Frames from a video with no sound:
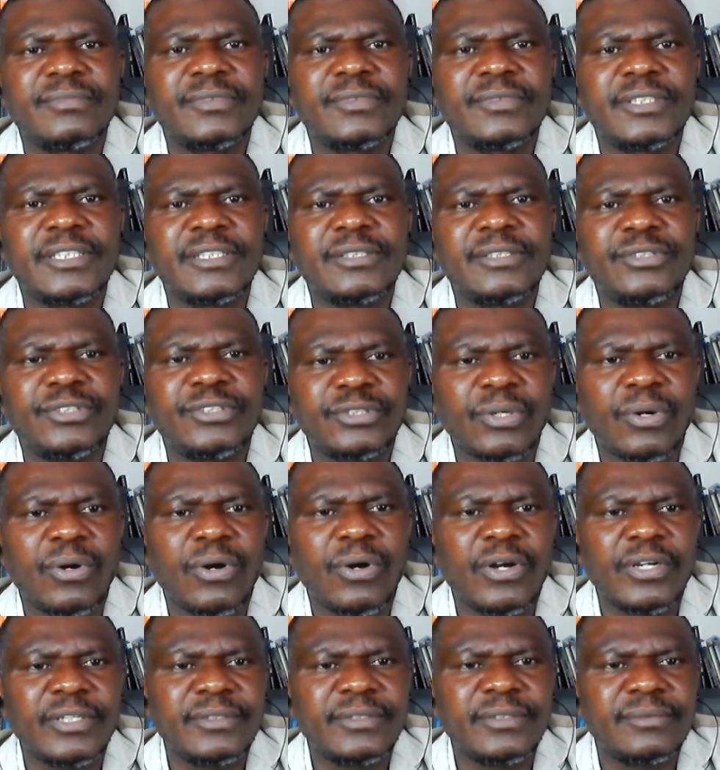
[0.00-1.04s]
and so
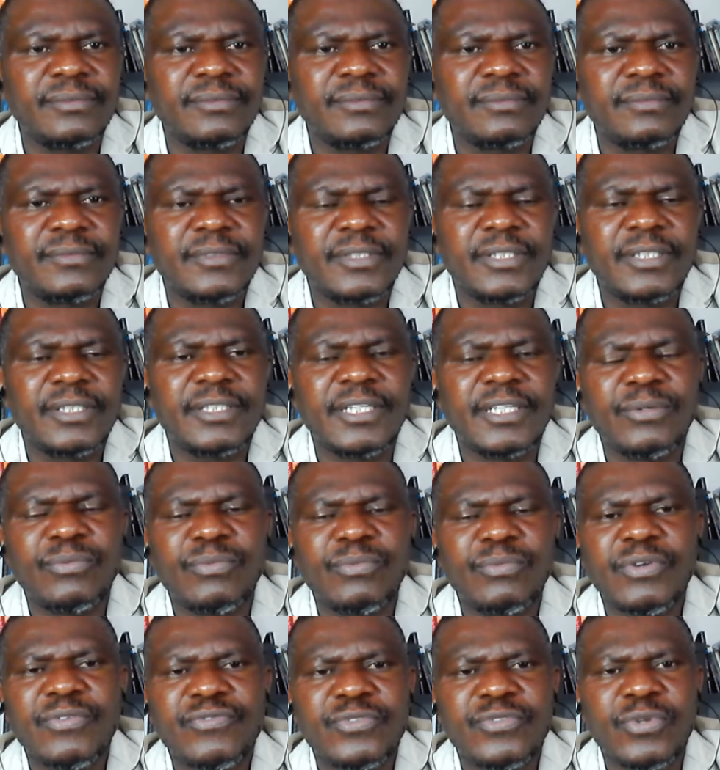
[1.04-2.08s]
on. Then we
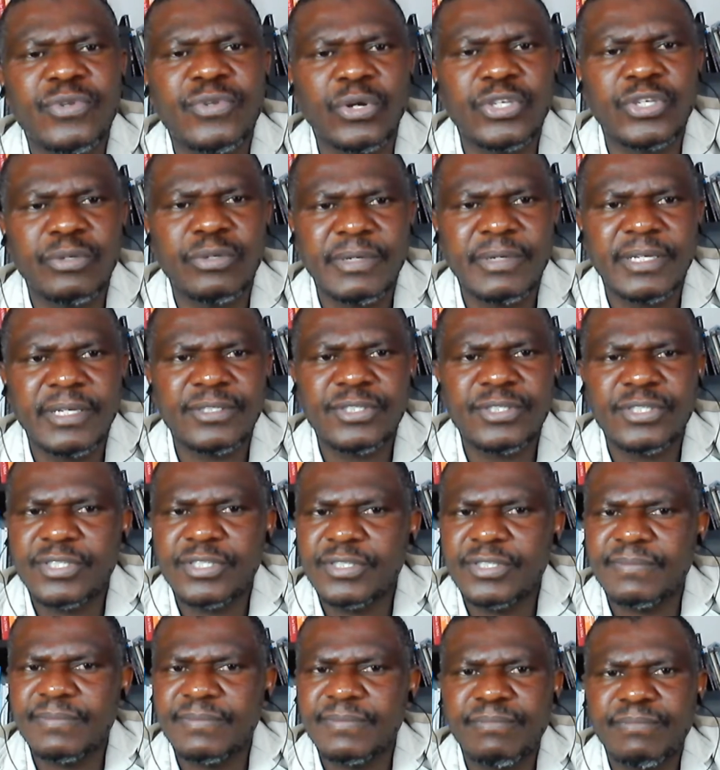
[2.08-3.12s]
have
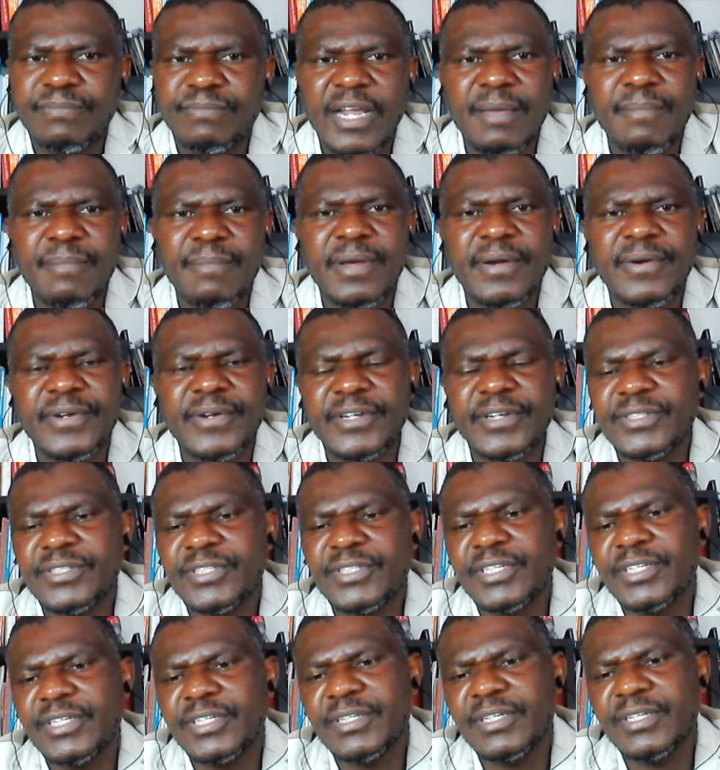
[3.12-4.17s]
documents, primary and
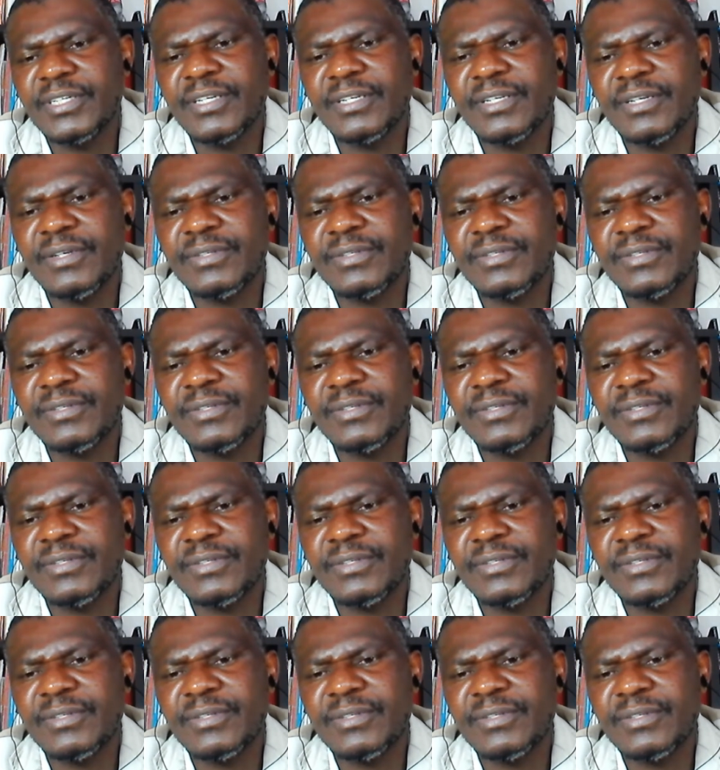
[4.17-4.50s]
secondary,